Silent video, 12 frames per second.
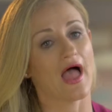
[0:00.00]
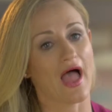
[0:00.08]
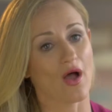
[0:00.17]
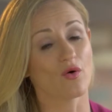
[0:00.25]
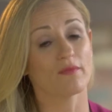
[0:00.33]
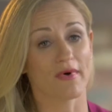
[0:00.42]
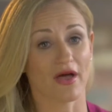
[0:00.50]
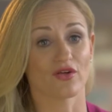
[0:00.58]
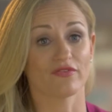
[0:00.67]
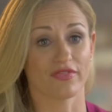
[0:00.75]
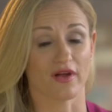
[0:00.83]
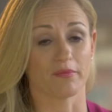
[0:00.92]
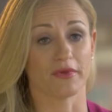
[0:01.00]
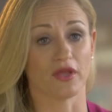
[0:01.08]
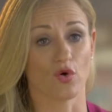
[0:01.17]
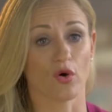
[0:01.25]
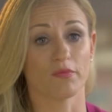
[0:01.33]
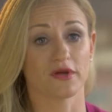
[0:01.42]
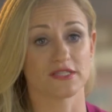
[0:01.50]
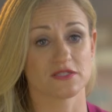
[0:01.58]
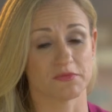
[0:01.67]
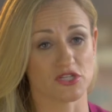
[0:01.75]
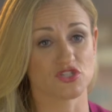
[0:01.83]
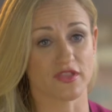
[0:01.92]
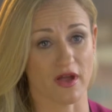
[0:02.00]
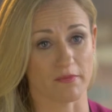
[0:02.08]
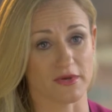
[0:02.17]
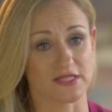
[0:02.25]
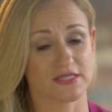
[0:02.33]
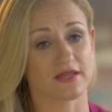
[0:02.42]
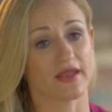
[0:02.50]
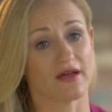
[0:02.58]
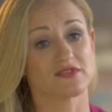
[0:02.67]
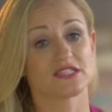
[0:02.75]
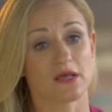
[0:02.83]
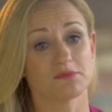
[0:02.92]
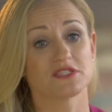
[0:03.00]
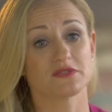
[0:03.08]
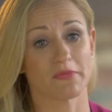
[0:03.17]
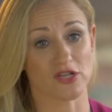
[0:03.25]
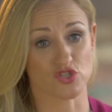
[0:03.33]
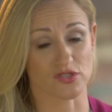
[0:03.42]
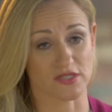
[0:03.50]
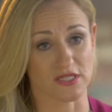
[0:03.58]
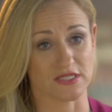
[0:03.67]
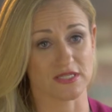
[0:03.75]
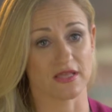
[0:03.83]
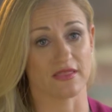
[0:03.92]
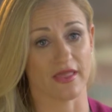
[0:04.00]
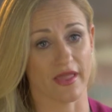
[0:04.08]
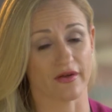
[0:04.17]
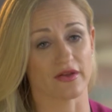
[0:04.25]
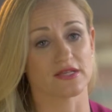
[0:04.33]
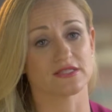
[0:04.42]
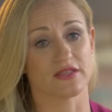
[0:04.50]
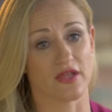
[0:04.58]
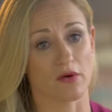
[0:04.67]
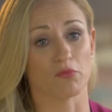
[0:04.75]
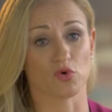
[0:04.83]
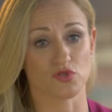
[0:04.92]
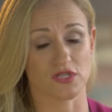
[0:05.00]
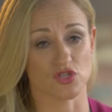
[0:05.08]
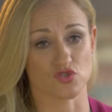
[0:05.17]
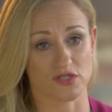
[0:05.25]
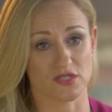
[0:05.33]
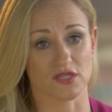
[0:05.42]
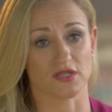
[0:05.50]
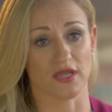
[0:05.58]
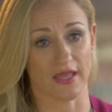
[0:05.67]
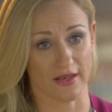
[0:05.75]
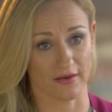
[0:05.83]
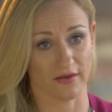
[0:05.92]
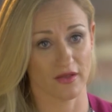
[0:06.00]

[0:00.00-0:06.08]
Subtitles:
Our model of therapy incorporates speech therapists that have subspecialties in the areas that they're most interested in.